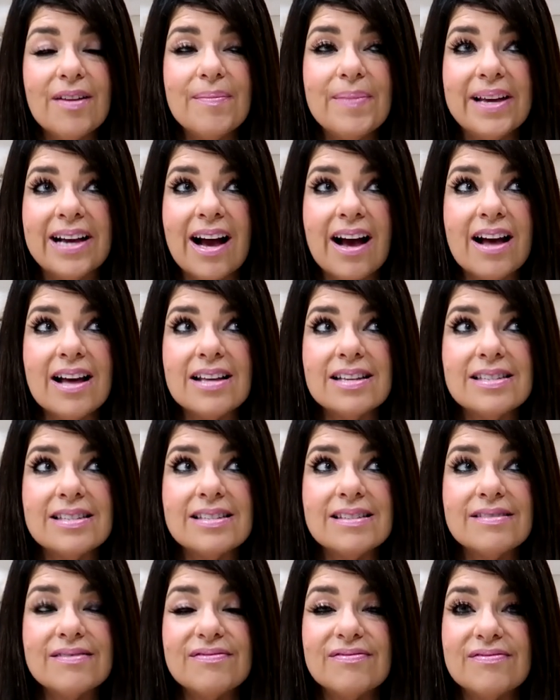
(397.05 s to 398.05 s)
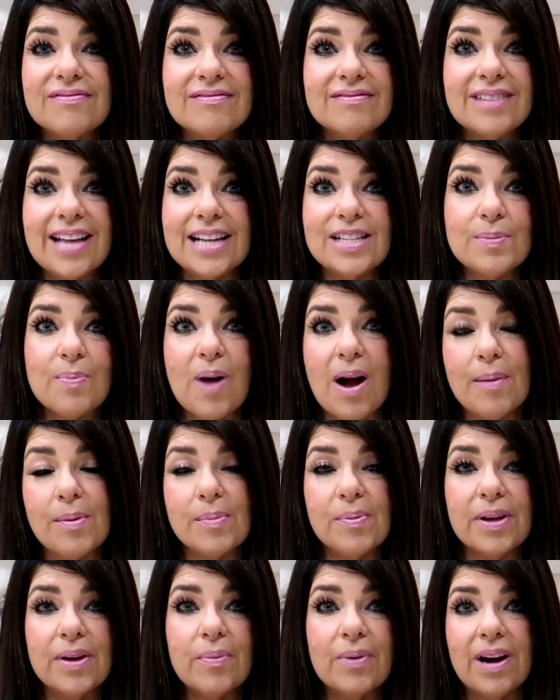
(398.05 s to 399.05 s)
because that's
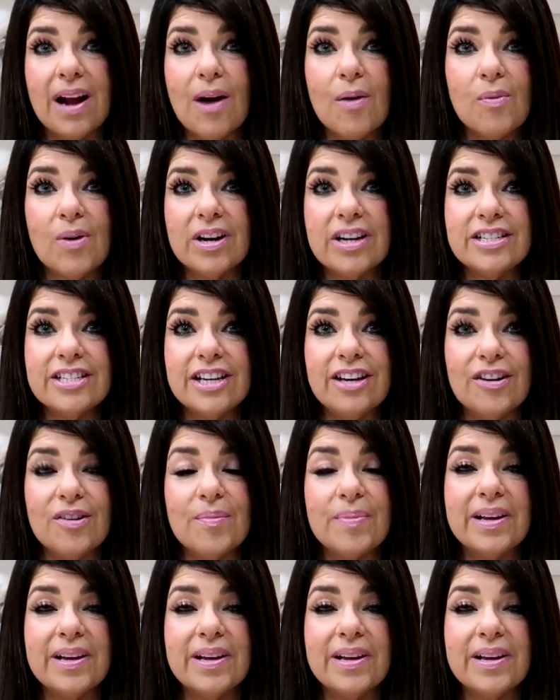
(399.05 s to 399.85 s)
probably what I want to do,